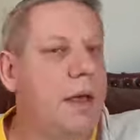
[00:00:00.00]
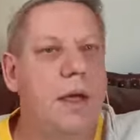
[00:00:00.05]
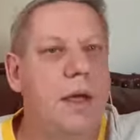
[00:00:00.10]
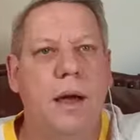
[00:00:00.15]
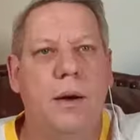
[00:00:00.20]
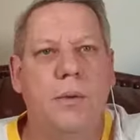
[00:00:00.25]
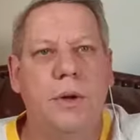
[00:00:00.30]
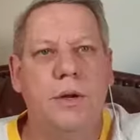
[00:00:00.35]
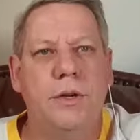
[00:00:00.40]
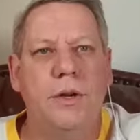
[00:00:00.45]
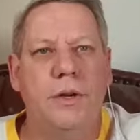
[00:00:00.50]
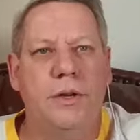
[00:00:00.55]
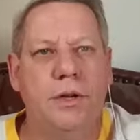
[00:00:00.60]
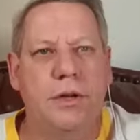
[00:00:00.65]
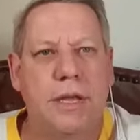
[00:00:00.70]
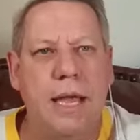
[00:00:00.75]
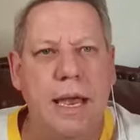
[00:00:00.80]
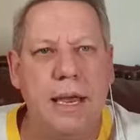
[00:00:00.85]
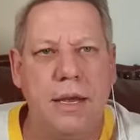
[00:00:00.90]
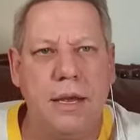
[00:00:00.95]
I want you to
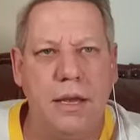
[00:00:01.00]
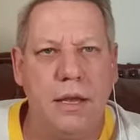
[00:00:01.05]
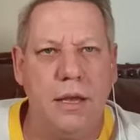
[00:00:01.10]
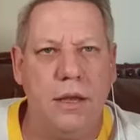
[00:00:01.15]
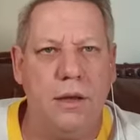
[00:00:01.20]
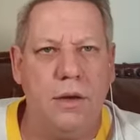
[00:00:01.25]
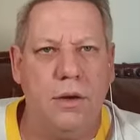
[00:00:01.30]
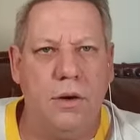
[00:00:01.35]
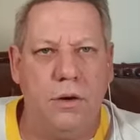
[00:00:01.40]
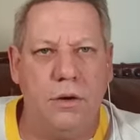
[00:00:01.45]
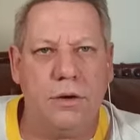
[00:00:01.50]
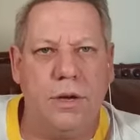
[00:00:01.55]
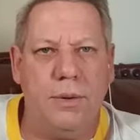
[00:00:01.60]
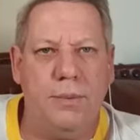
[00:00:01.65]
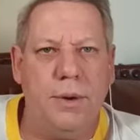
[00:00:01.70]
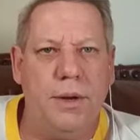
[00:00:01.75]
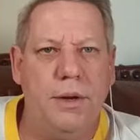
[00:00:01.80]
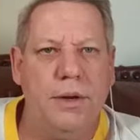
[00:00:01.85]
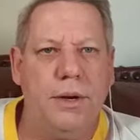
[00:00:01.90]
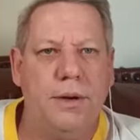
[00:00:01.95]
take your
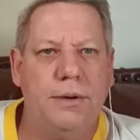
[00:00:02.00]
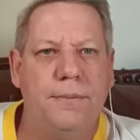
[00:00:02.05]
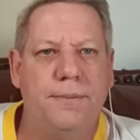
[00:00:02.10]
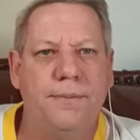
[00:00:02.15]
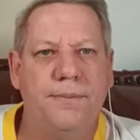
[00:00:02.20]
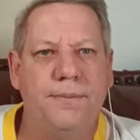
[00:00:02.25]
communion.